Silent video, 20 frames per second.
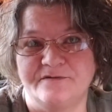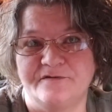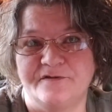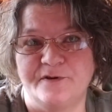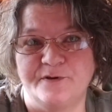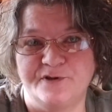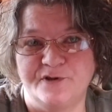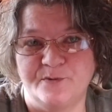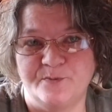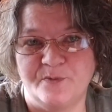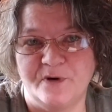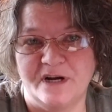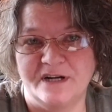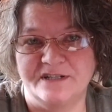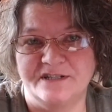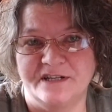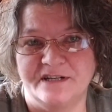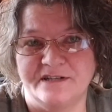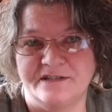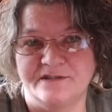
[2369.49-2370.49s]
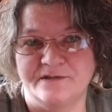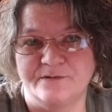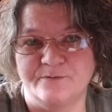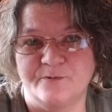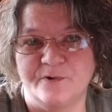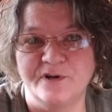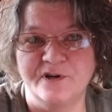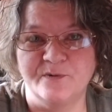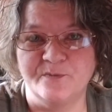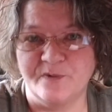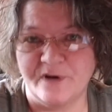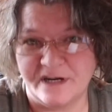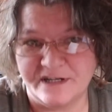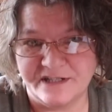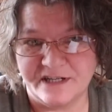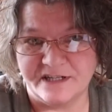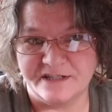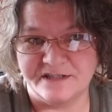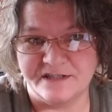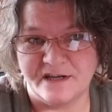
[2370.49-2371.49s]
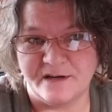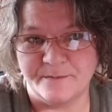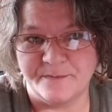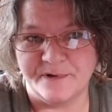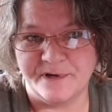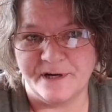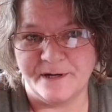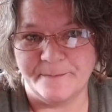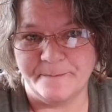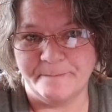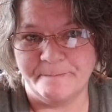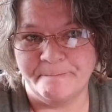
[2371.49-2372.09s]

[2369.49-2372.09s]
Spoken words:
future projects, winter projects coming up.